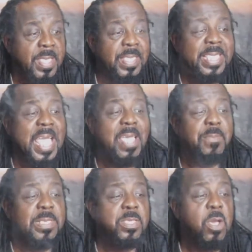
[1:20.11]
The
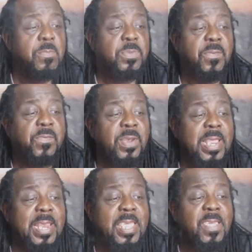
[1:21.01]
time has come to
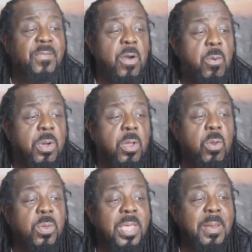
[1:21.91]
fully leave our
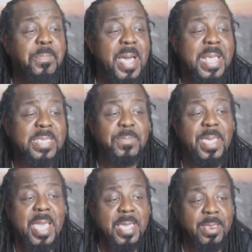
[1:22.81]
colonial past
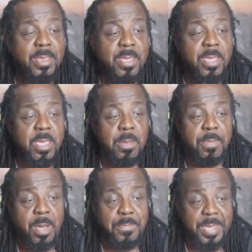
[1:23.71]
behind.
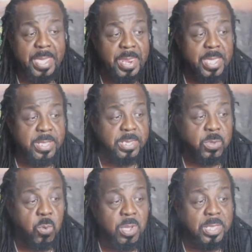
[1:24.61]

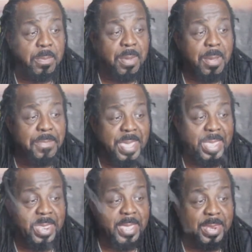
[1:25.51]
Barbadians want a
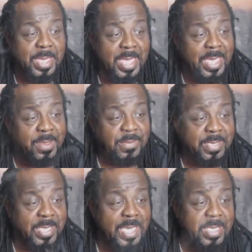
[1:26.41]
Barbadian head of
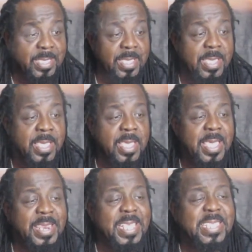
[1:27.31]
state.
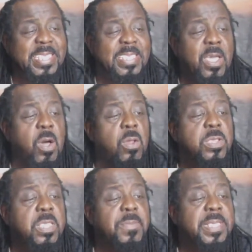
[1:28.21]
This is the
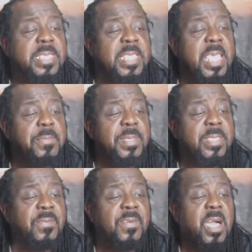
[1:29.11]
ultimate
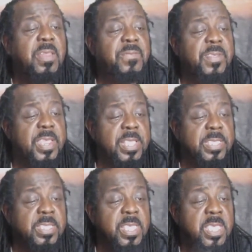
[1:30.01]
statement of
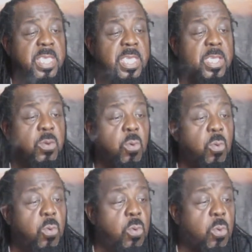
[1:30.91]
confidence in
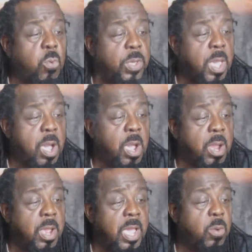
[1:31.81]
who we
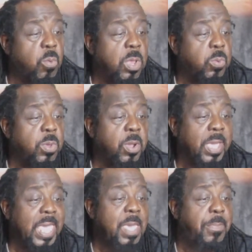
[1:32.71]
are and what we are
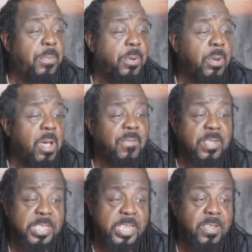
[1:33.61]
capable of
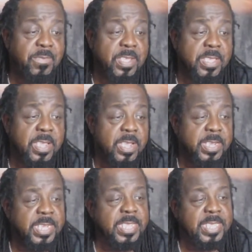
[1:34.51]
achieving,
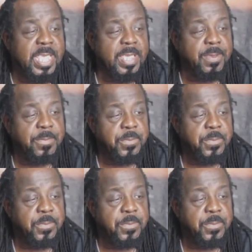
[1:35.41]
she said.